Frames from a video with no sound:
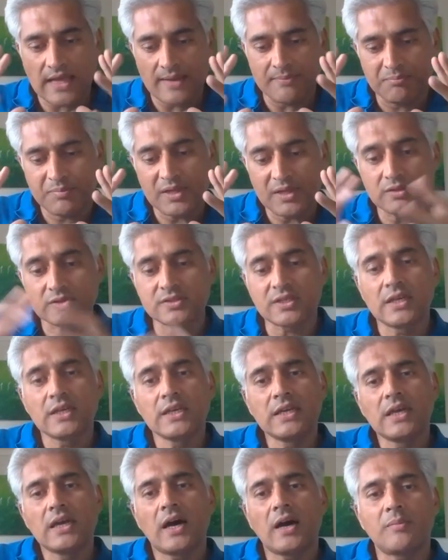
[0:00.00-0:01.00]
and build
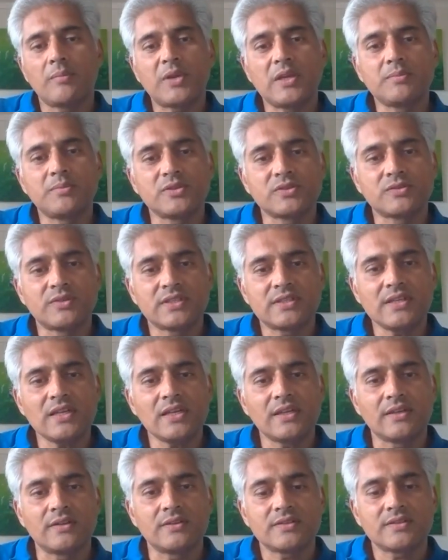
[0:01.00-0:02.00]
up people's
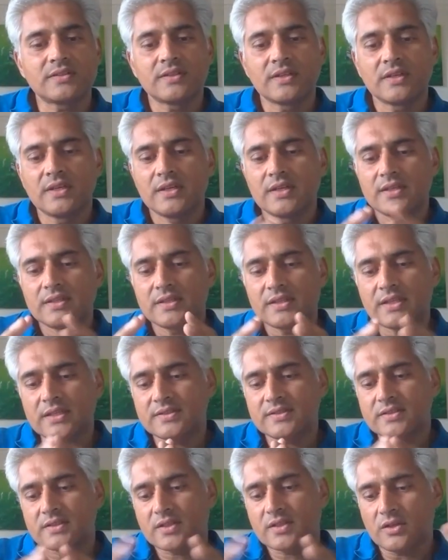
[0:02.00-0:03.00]
resilience,
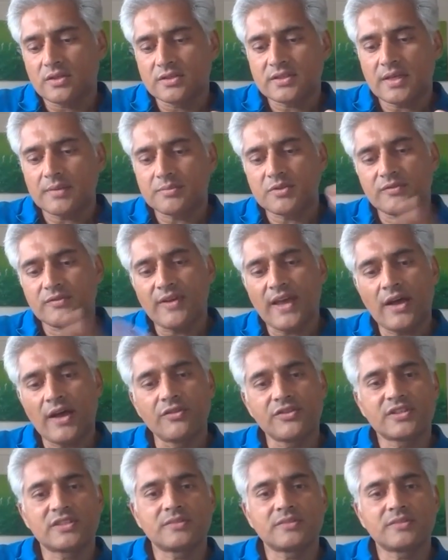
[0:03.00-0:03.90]
this concept of health